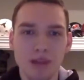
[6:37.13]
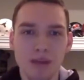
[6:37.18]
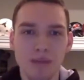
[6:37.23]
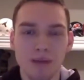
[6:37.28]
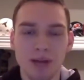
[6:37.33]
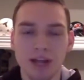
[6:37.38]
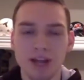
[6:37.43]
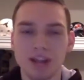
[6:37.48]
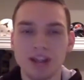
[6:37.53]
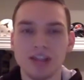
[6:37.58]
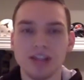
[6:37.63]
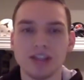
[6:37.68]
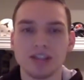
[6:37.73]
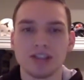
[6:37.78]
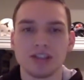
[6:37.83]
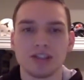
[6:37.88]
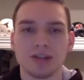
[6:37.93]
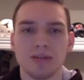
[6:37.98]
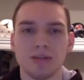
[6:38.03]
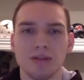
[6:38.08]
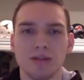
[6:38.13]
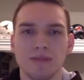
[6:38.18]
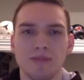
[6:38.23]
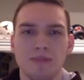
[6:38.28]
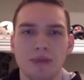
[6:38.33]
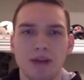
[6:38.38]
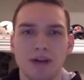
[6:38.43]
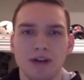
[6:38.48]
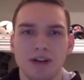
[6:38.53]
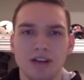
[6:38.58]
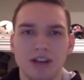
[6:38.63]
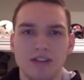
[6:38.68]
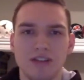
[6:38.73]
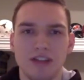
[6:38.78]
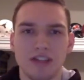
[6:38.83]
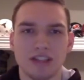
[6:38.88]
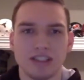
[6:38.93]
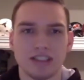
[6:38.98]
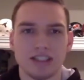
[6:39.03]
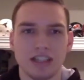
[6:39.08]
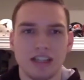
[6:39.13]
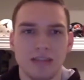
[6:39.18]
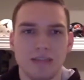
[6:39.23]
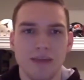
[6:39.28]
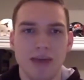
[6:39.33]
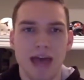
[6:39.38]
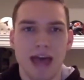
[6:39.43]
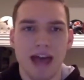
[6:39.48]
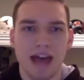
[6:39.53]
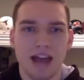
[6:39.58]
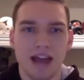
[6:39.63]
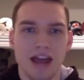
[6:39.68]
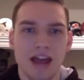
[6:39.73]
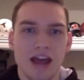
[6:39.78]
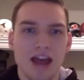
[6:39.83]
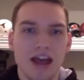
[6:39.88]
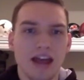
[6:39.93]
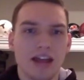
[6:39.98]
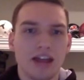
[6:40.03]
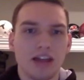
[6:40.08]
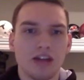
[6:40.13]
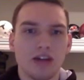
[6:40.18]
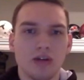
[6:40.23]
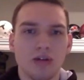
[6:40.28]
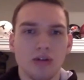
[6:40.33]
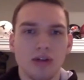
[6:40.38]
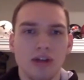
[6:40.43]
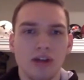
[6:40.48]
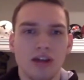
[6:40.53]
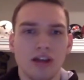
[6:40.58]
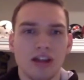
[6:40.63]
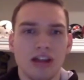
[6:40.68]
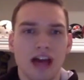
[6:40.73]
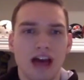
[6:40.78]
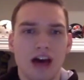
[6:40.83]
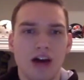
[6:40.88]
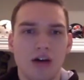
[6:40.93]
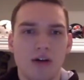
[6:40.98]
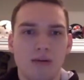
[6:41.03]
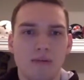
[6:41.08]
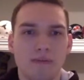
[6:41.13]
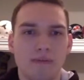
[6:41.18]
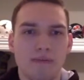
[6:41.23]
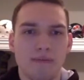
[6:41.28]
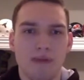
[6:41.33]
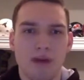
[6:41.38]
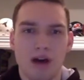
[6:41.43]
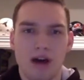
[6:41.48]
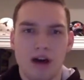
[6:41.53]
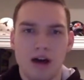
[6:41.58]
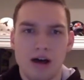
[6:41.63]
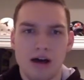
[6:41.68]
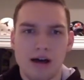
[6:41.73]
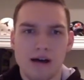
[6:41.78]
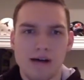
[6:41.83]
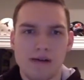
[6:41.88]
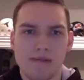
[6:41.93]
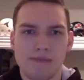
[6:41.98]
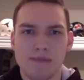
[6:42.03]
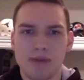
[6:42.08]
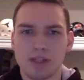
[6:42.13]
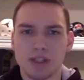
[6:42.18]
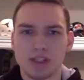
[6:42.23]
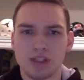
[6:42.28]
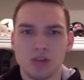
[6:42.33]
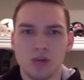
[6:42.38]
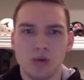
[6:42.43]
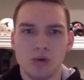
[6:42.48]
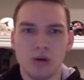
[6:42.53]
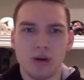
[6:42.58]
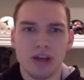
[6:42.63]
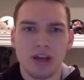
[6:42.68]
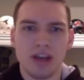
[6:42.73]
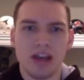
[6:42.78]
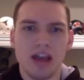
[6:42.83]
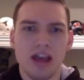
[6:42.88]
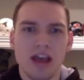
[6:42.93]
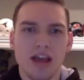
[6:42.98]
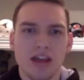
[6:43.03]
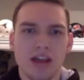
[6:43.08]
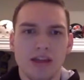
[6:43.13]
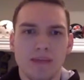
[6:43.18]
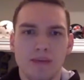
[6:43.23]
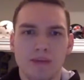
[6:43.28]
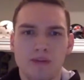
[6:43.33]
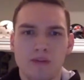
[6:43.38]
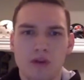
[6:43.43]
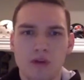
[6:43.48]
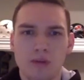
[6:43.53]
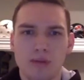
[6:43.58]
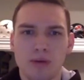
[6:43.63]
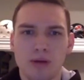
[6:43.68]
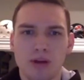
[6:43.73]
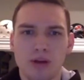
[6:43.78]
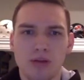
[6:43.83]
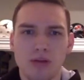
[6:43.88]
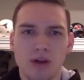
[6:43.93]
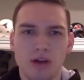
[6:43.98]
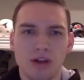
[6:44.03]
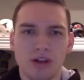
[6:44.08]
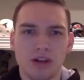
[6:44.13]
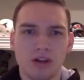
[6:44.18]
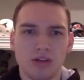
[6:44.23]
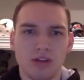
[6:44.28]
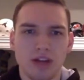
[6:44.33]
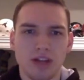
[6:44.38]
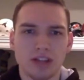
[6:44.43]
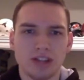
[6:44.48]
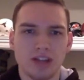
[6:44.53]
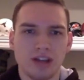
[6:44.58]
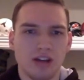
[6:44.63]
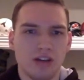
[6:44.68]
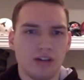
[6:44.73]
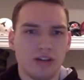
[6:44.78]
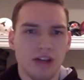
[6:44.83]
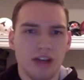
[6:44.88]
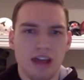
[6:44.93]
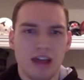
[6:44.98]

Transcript: But I think these are some of the better defenses in the MAC. They don't really allow much scoring. They perform pretty well in the red zone.